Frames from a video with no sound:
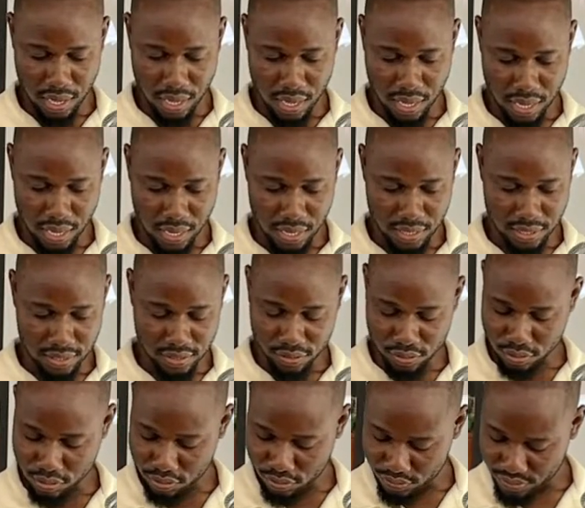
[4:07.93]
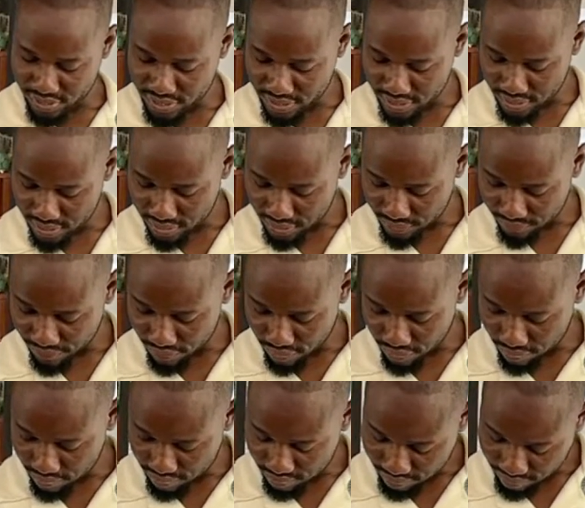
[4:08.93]
And the third reading is
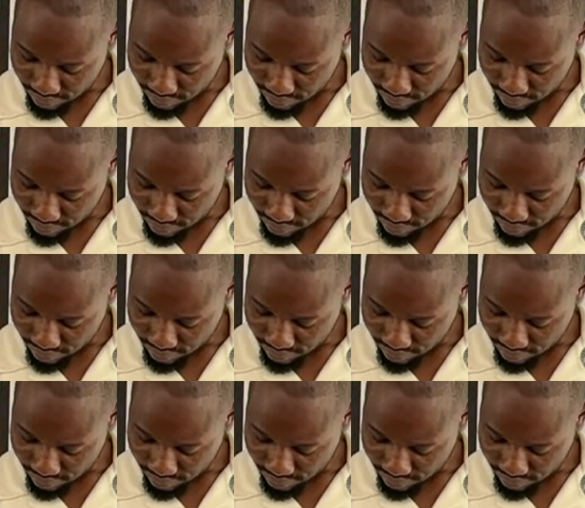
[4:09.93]
from